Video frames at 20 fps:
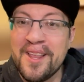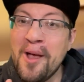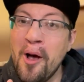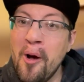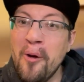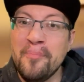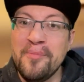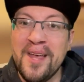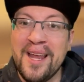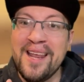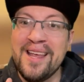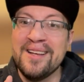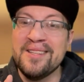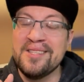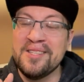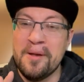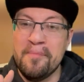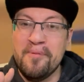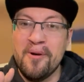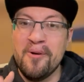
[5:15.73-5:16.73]
hope that he
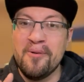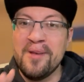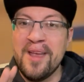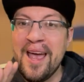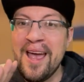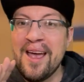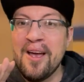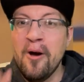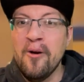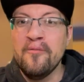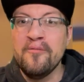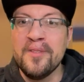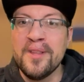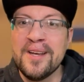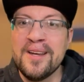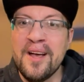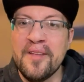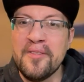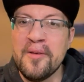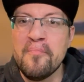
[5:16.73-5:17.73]
ends up okay. Hopefully
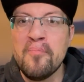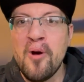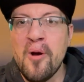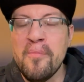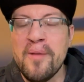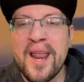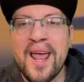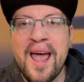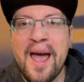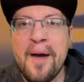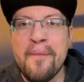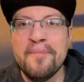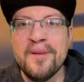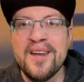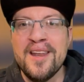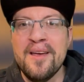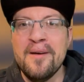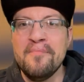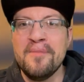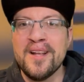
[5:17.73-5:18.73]
nothing permanent happened
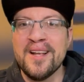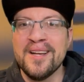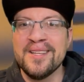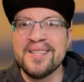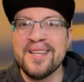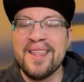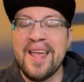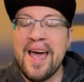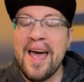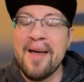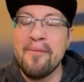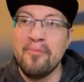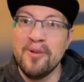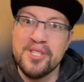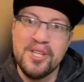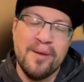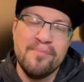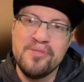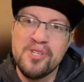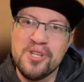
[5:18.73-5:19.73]
to him because of that,
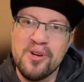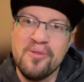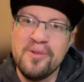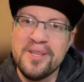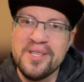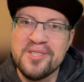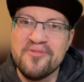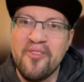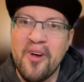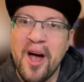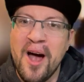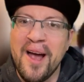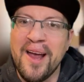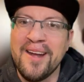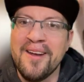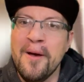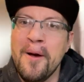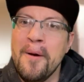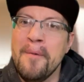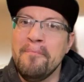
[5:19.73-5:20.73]
which I'm sure he's fine.